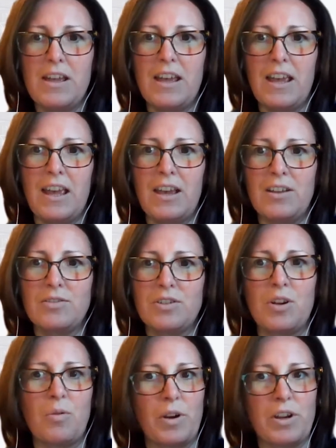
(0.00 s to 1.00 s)
and
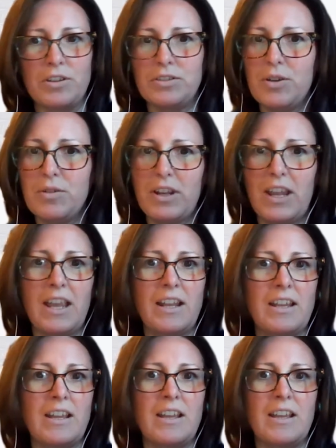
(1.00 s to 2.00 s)
where you're
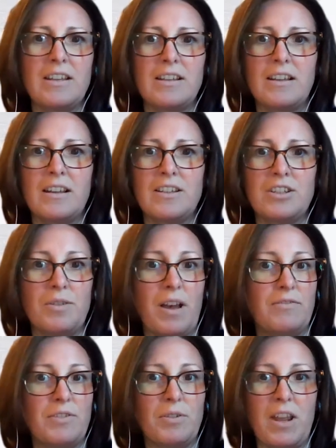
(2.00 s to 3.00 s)
located, do you
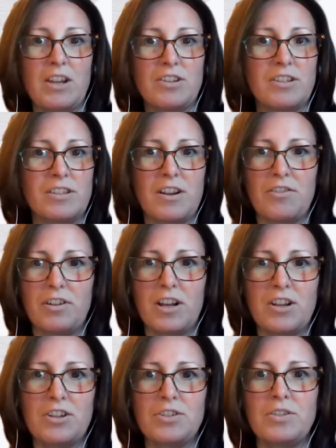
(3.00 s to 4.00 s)
have locations in other
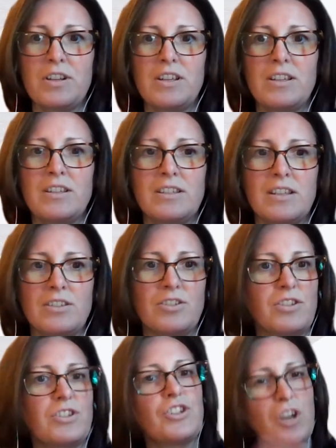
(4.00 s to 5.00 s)
countries, and
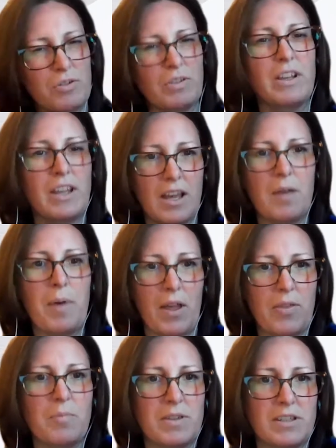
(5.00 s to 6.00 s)
just generally
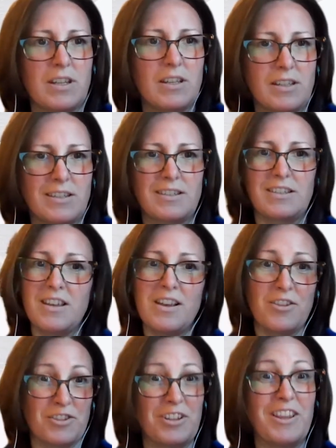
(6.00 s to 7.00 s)
about the business, because
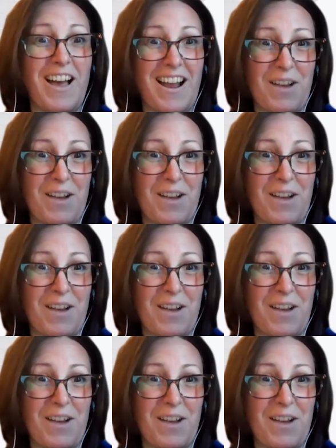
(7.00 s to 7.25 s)
there's a lot.